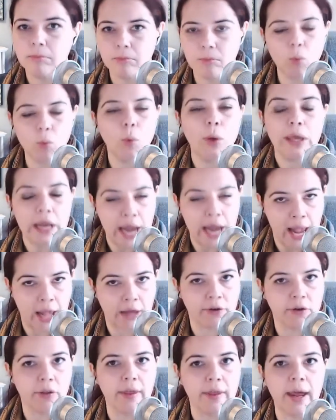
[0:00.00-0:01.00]
we can
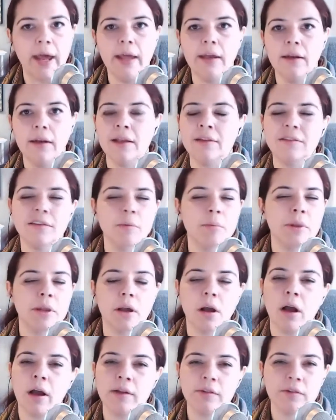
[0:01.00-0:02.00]
handle that, and some of the
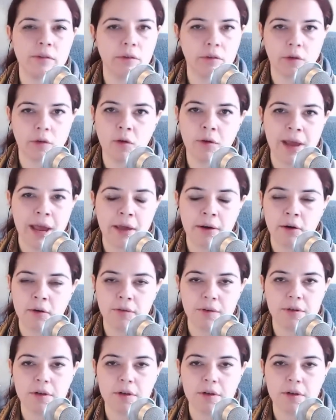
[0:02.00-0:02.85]
costs go down over